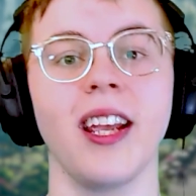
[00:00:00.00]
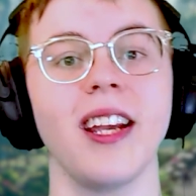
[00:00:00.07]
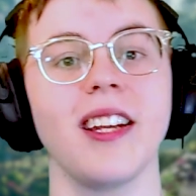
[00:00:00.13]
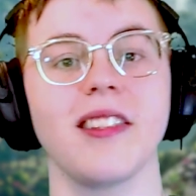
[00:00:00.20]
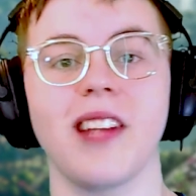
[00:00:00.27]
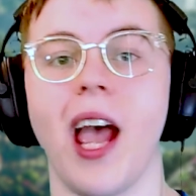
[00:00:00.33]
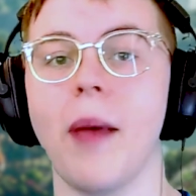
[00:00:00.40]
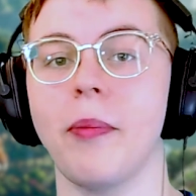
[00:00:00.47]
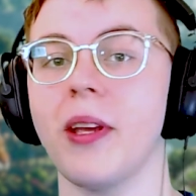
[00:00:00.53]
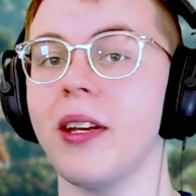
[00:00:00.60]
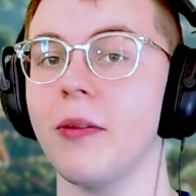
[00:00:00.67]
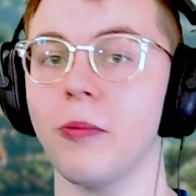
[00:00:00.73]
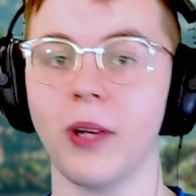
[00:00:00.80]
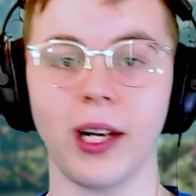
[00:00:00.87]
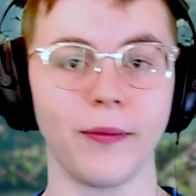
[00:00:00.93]
tap
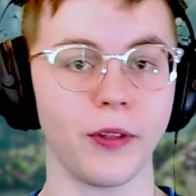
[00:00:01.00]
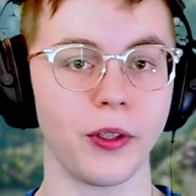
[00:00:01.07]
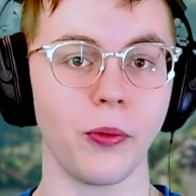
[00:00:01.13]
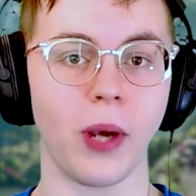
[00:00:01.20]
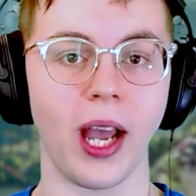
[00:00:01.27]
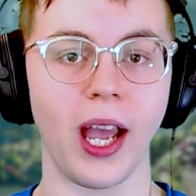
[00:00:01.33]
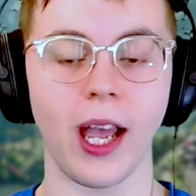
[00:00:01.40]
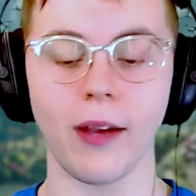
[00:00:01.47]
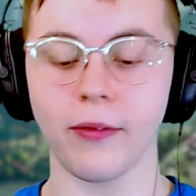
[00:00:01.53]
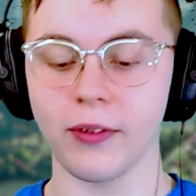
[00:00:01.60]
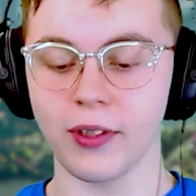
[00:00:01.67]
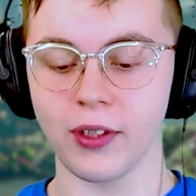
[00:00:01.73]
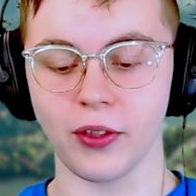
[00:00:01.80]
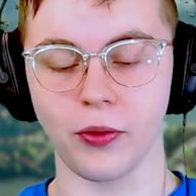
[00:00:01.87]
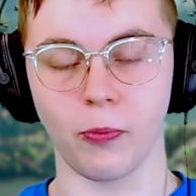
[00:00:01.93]
it, whatever you have,
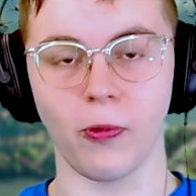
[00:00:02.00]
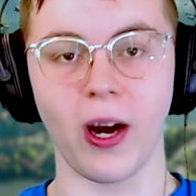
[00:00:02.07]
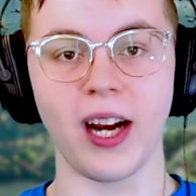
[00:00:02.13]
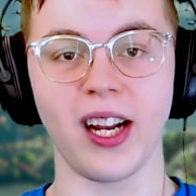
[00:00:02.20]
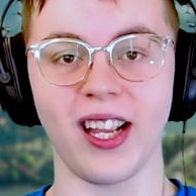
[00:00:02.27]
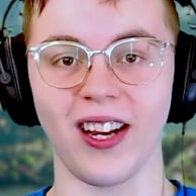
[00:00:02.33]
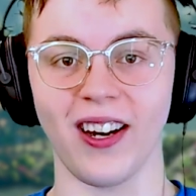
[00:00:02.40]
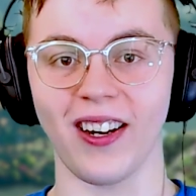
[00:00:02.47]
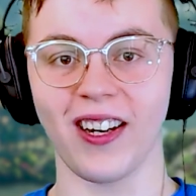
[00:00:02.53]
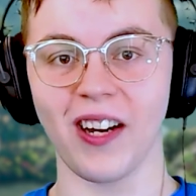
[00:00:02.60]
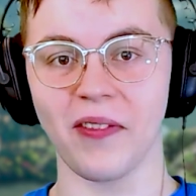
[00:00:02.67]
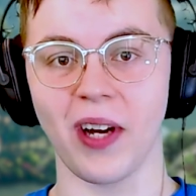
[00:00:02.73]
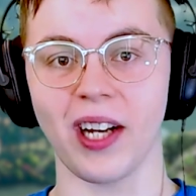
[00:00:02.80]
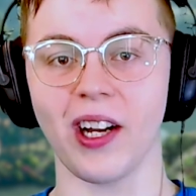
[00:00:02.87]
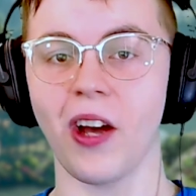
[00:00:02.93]
it's right here.
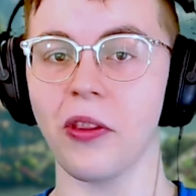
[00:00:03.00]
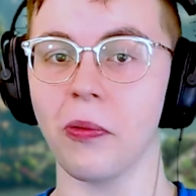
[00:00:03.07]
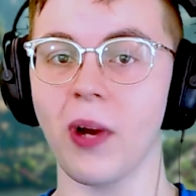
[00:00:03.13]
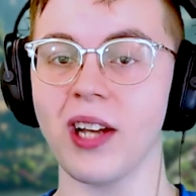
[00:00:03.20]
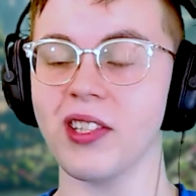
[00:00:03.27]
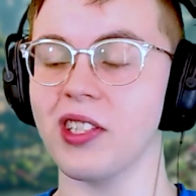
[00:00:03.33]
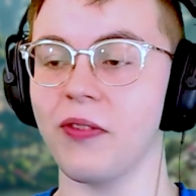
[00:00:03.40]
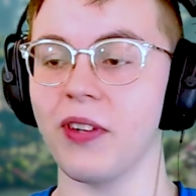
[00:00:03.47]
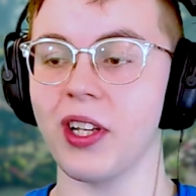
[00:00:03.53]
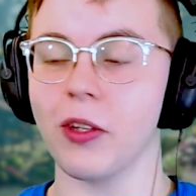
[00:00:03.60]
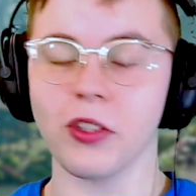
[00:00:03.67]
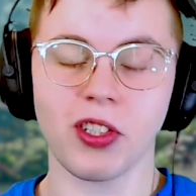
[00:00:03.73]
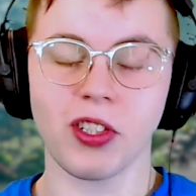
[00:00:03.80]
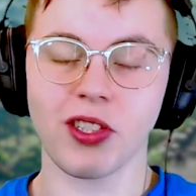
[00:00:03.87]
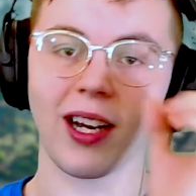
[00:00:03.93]
Come on, otherwise this video
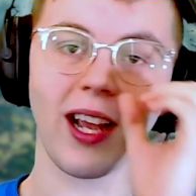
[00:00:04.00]
is just gonna